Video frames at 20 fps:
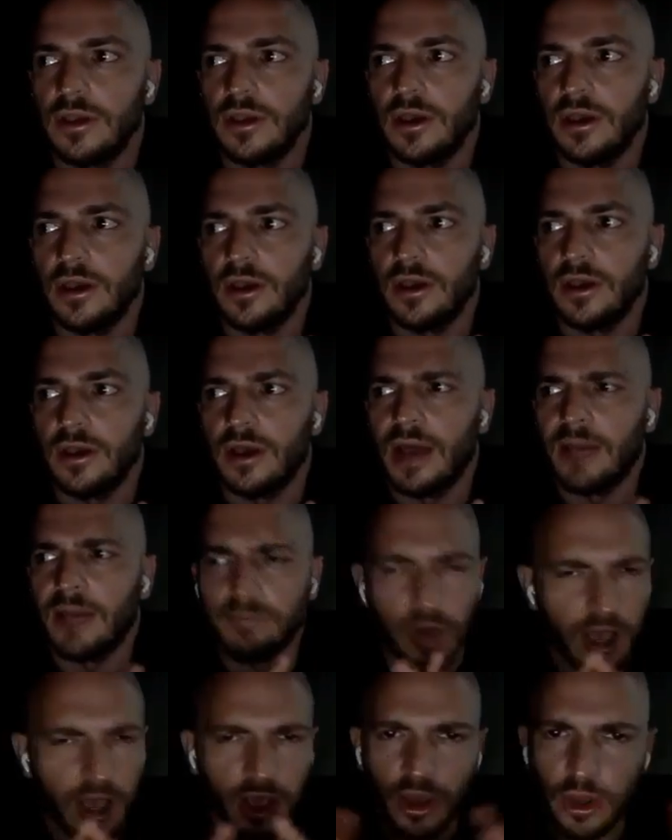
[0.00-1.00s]
I
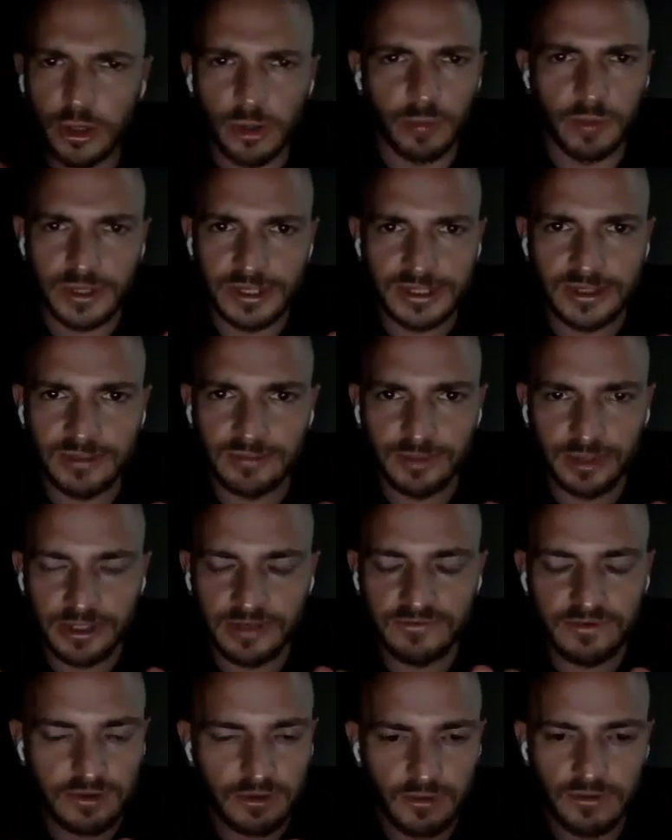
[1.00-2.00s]
100%
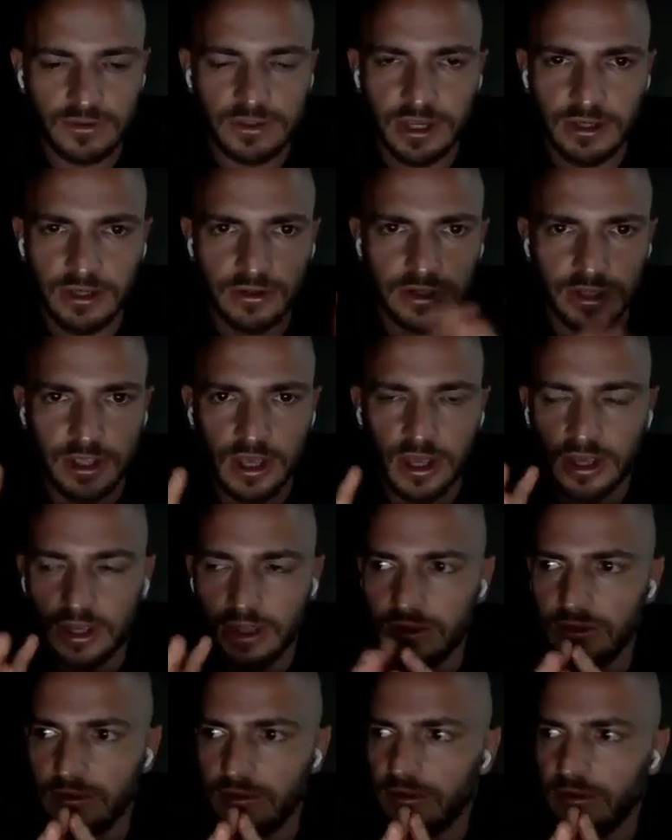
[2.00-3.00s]
believe in a creator, a
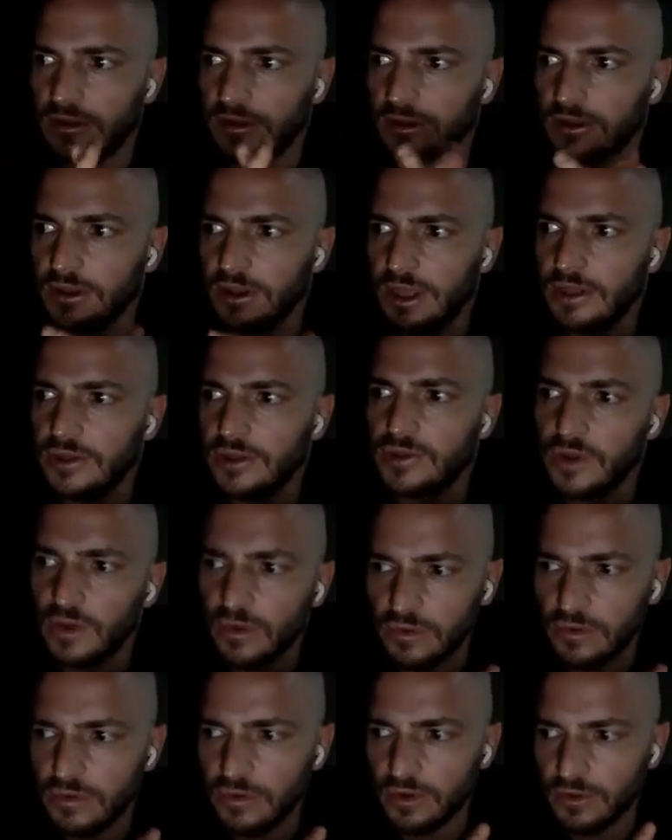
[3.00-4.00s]
God. I
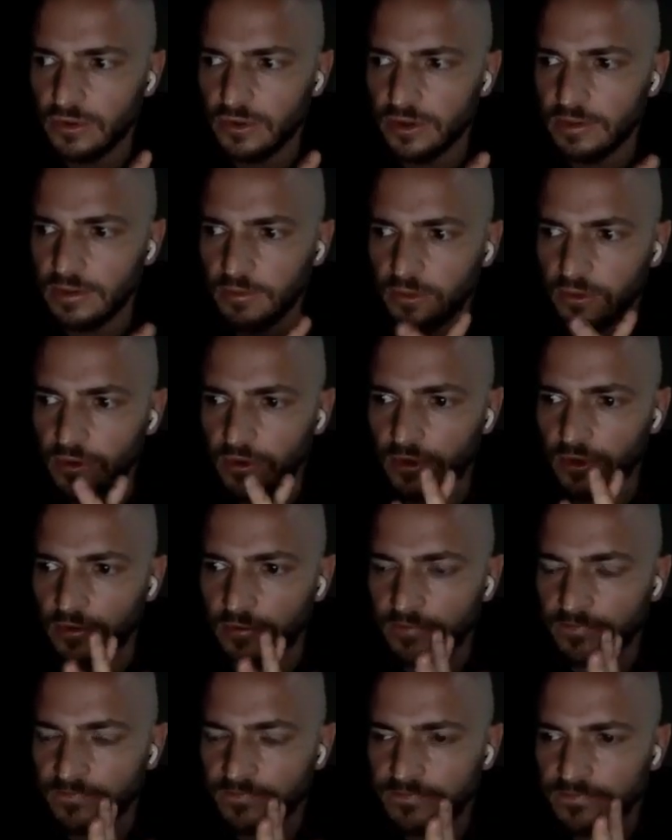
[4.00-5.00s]
don't know
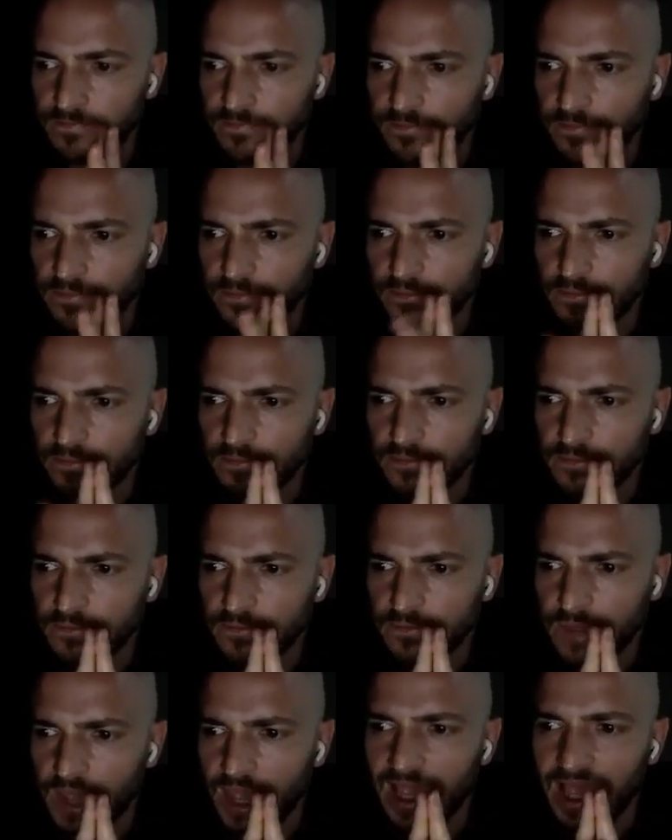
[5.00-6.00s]
anymore.
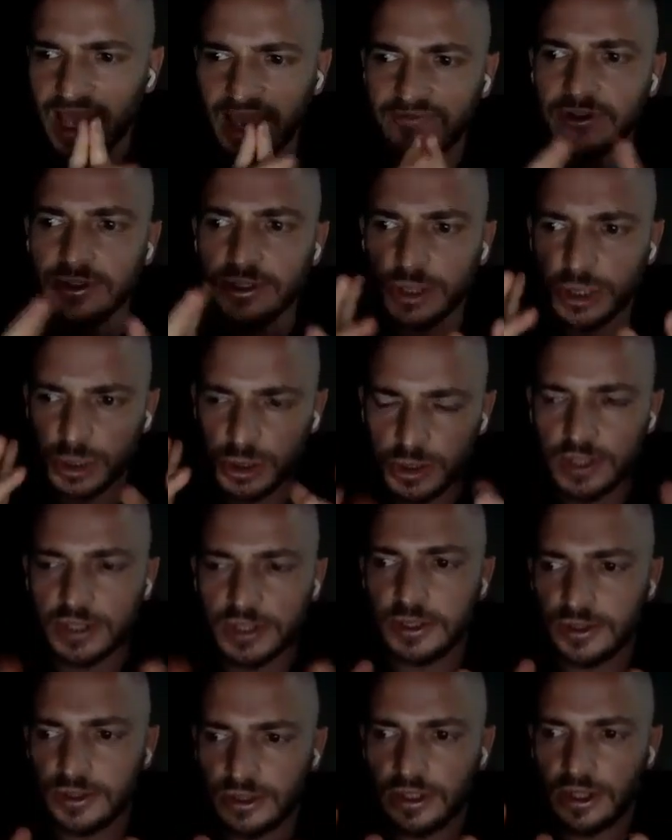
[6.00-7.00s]
I haven't
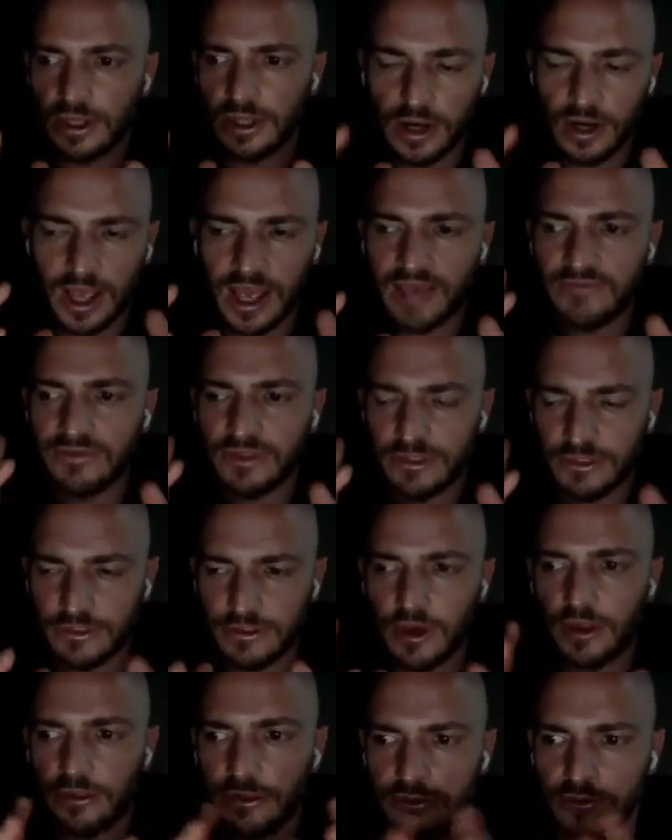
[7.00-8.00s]
structured it, or I haven't
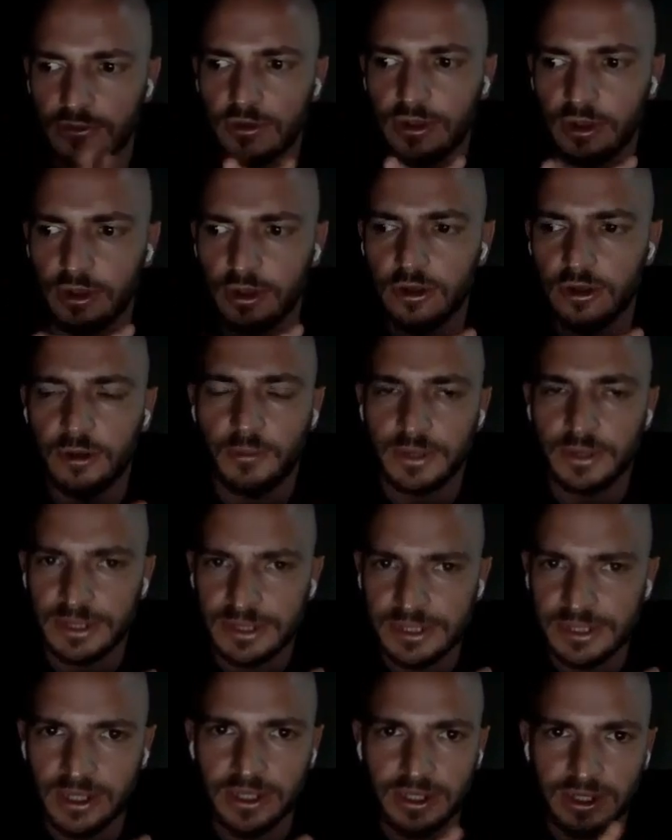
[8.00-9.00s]
thought through it
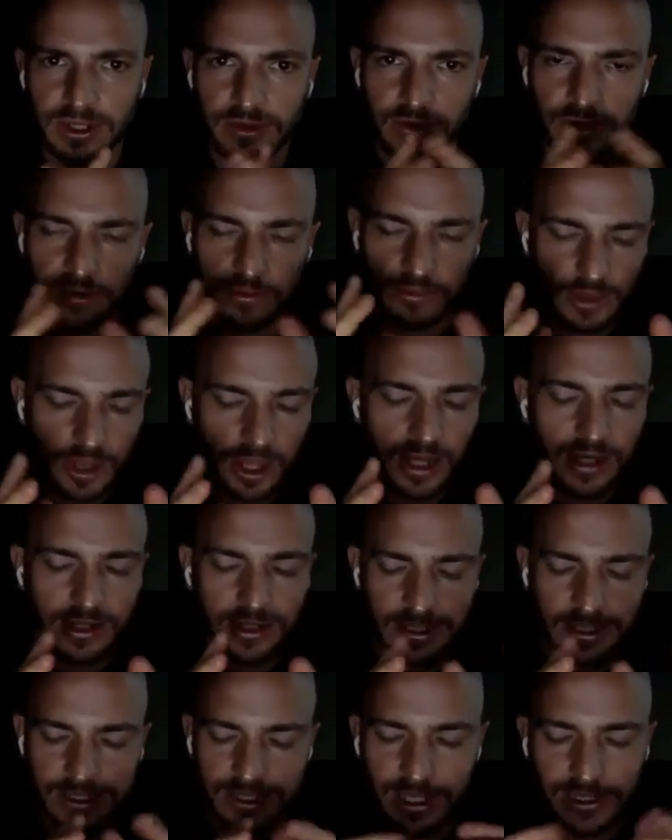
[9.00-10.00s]
100%. And a lot
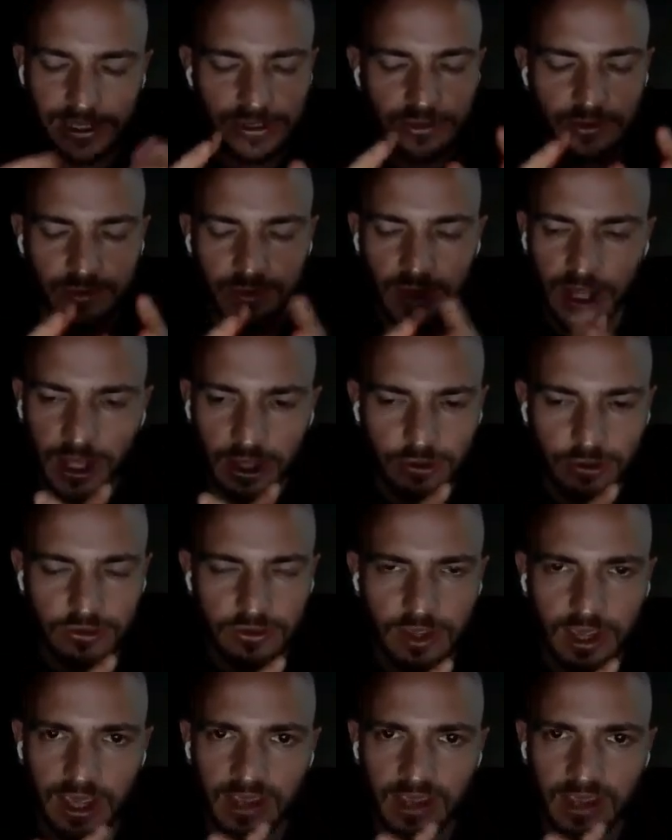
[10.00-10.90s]
of this has to do with my health.